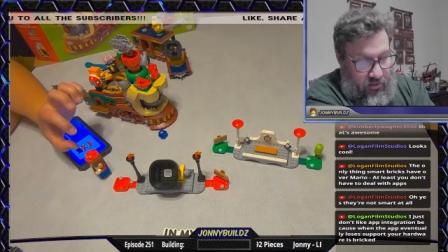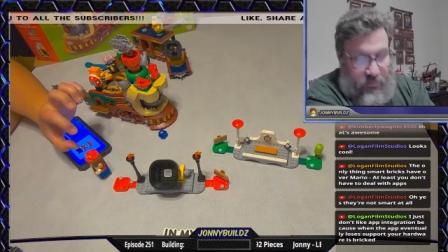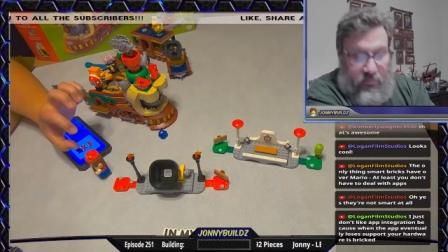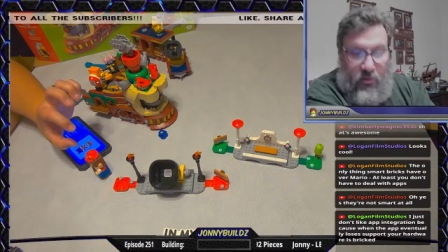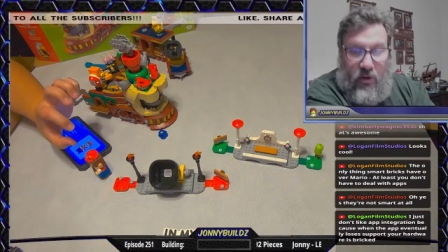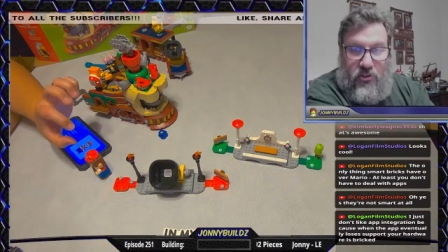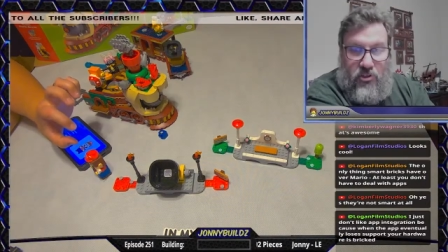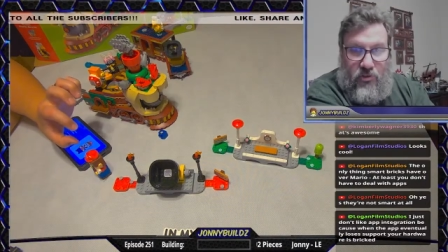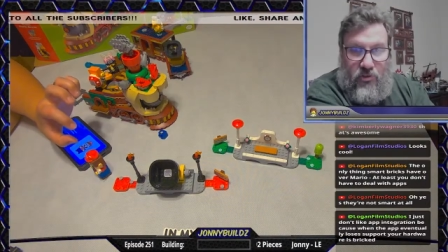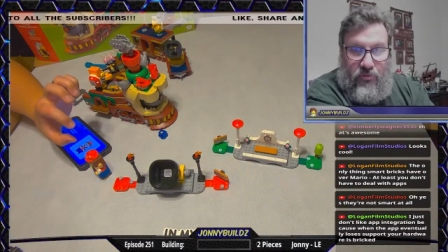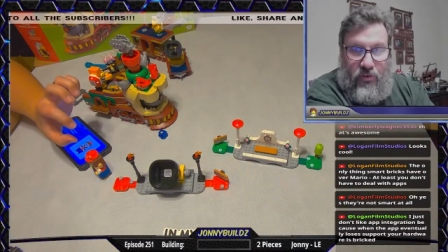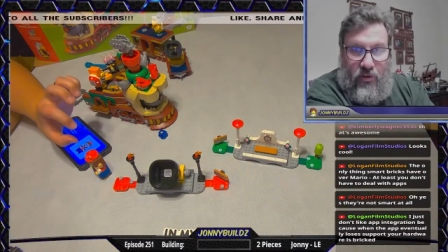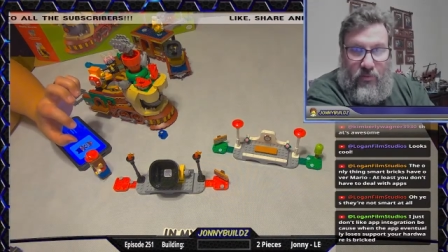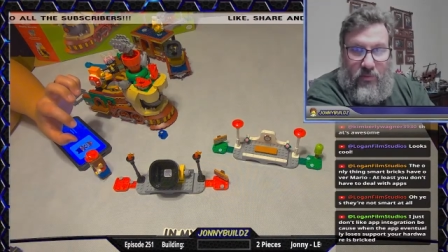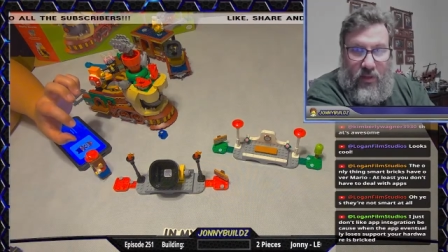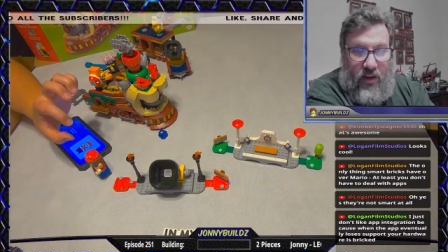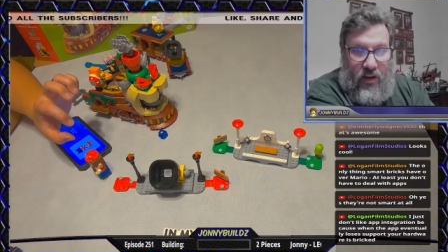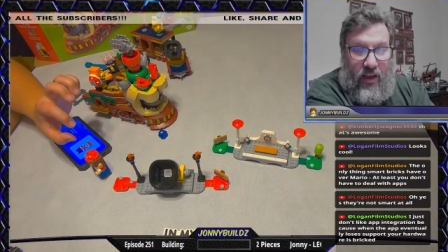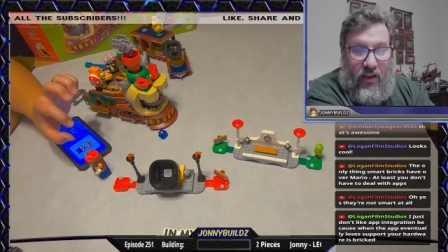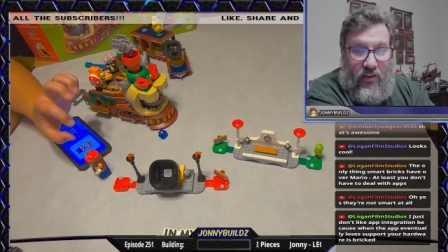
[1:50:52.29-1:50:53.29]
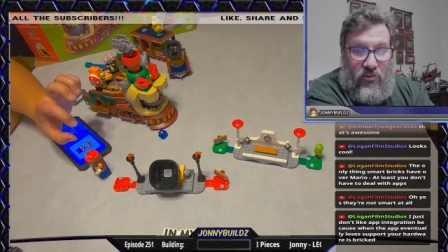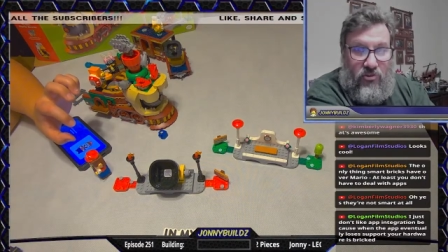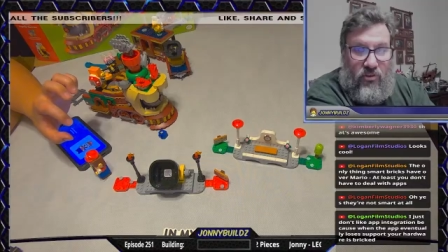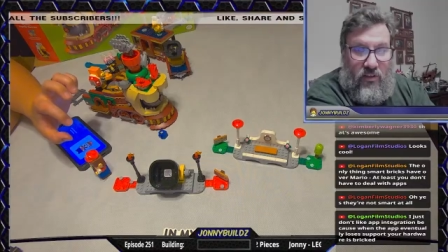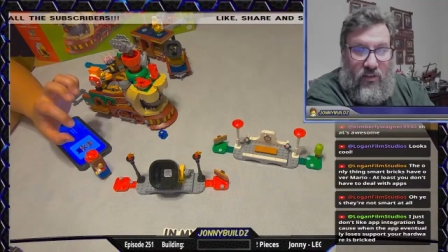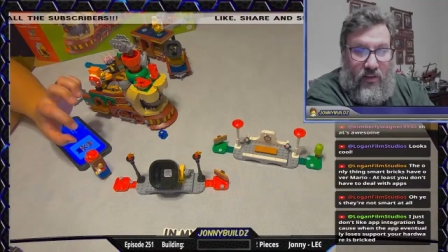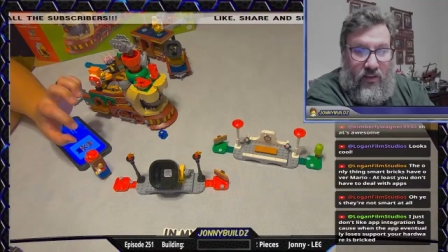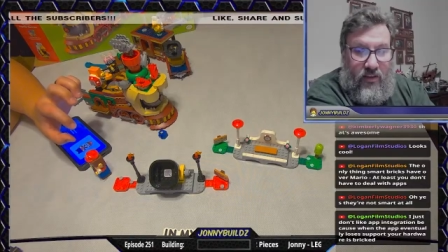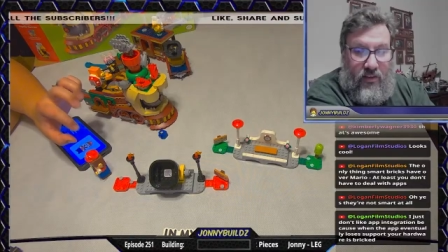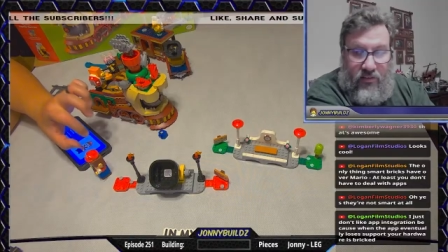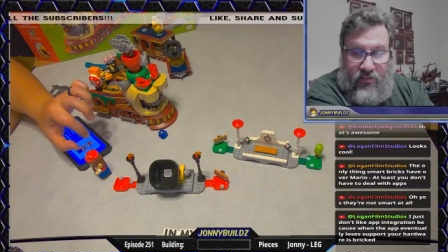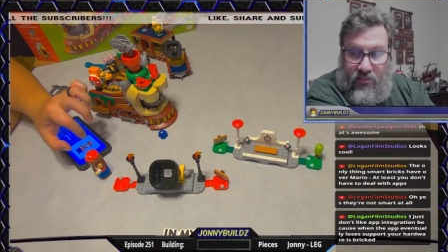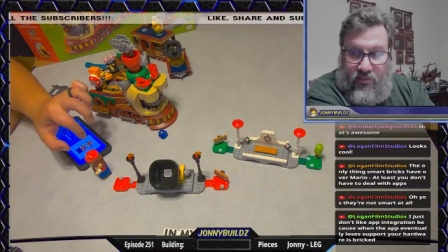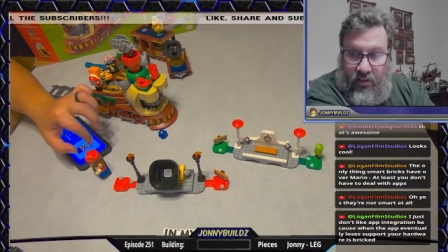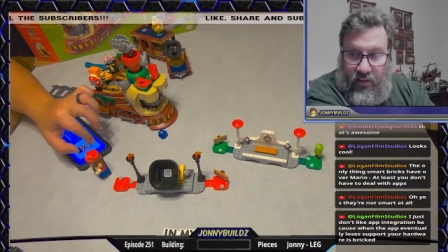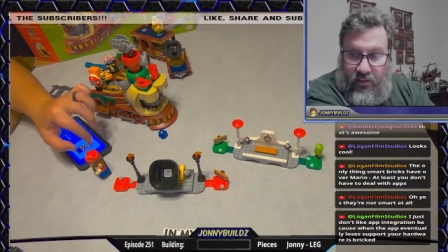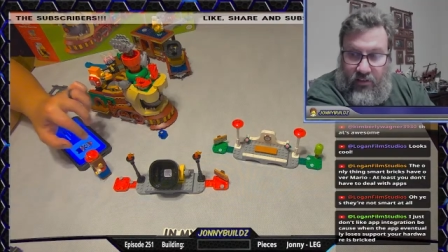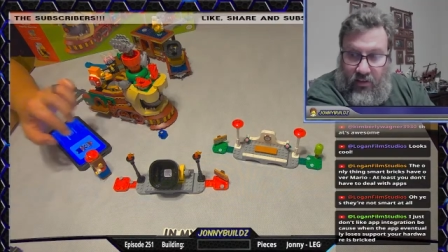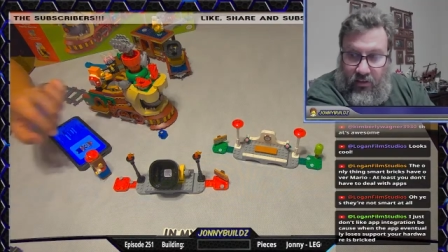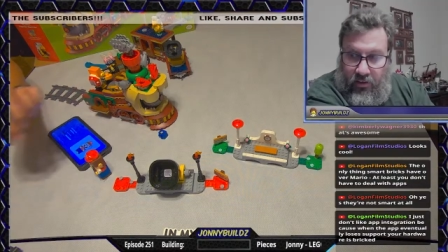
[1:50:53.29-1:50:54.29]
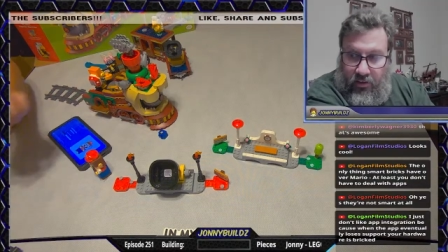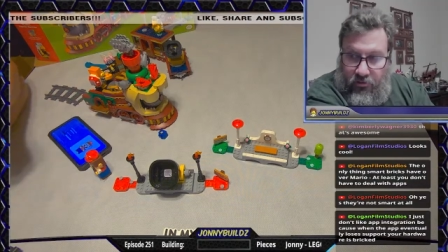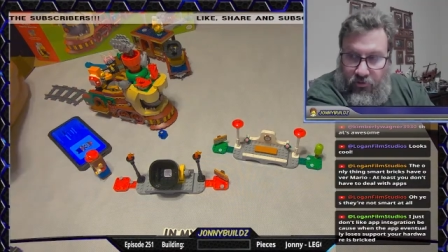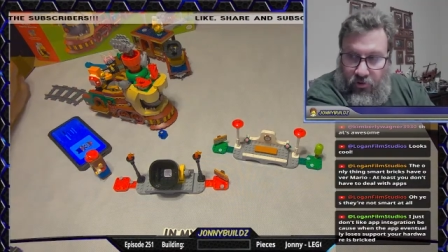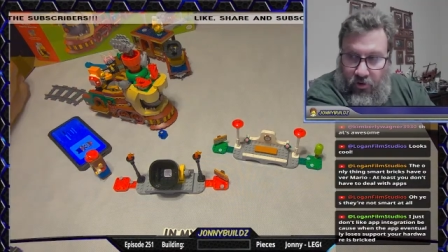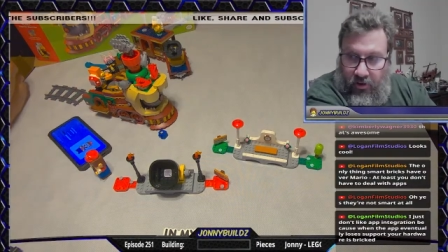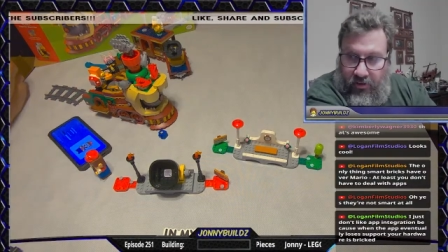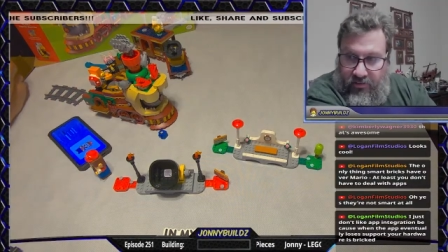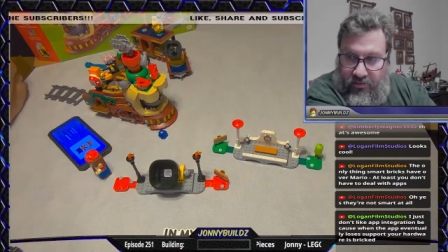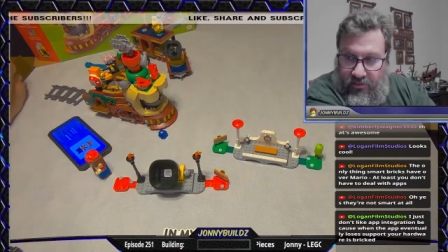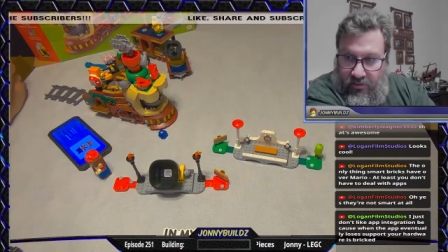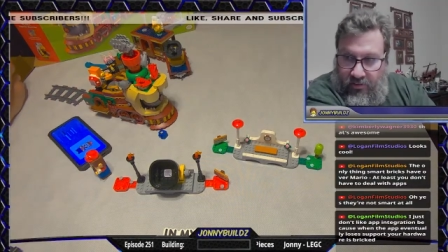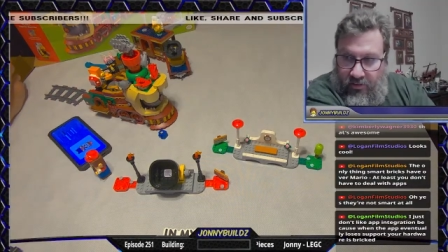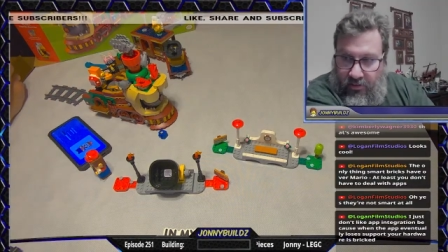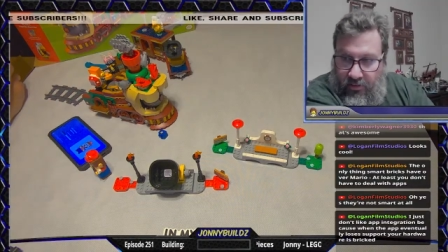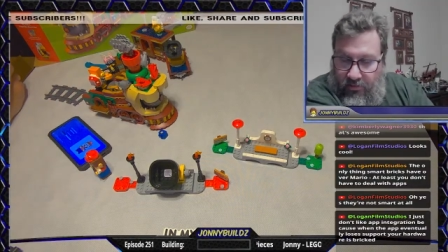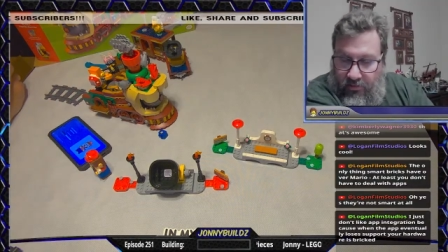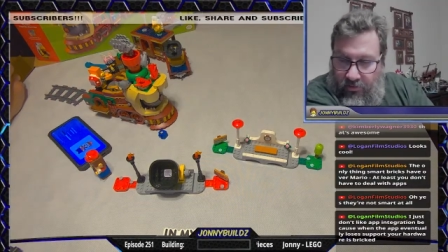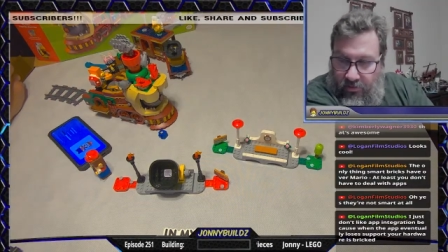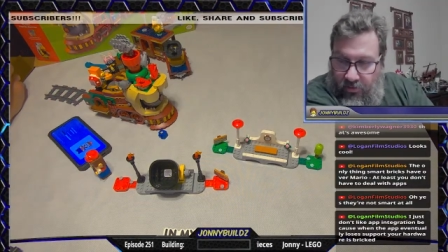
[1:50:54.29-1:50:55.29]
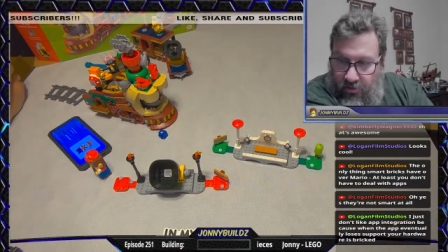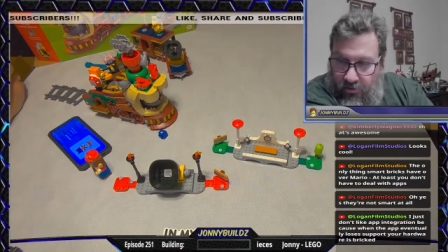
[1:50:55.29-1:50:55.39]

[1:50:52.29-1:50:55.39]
much of him that actually is like the electronics and things. So.